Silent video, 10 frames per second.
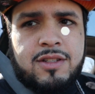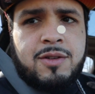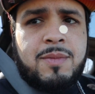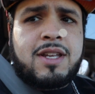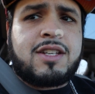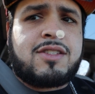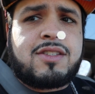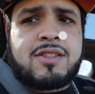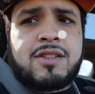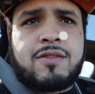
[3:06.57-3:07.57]
to me
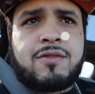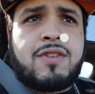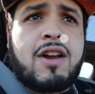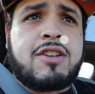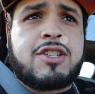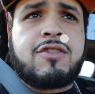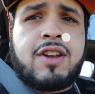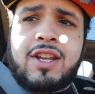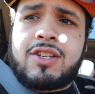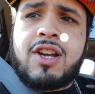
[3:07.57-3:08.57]
is very
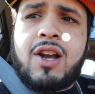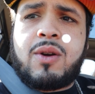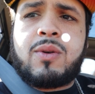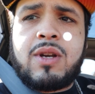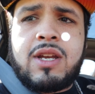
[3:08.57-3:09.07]
strange how